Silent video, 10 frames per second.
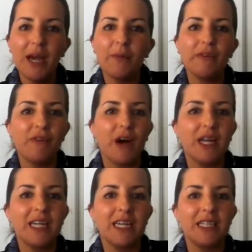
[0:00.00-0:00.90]
and we
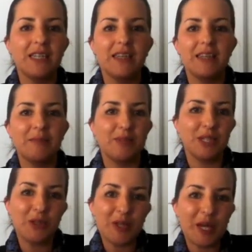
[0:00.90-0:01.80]
finally get them
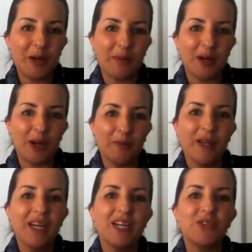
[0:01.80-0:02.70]
to the open home,
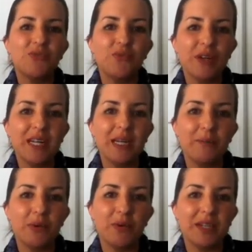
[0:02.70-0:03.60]
it's really
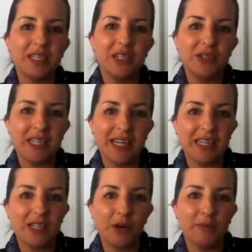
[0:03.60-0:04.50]
important to use that
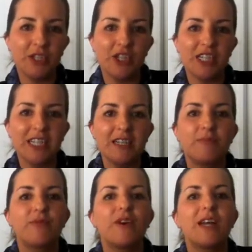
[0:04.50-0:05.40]
as an opportunity to
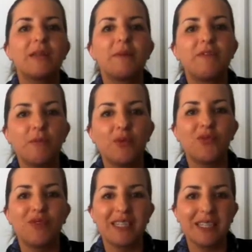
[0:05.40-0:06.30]
provide them even more
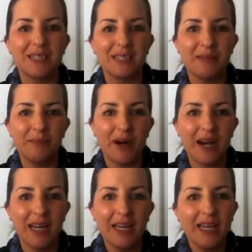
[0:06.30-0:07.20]
reasons to
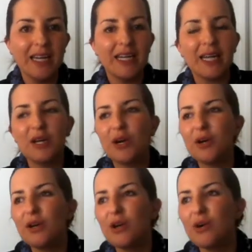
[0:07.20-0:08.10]
buy. Now,
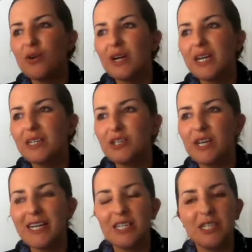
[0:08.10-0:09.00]
no longer should
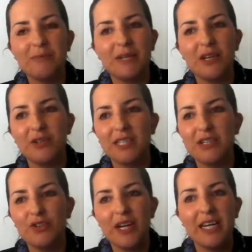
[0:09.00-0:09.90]
agents be
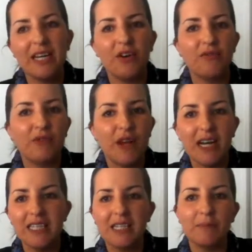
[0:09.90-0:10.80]
concentrating on
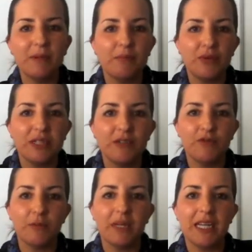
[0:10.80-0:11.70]
flyers that have been printed
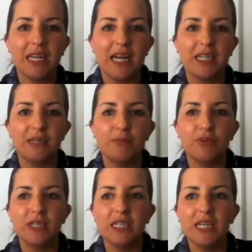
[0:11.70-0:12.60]
from an in-house
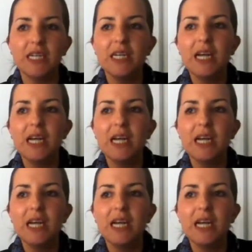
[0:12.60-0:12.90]
printer,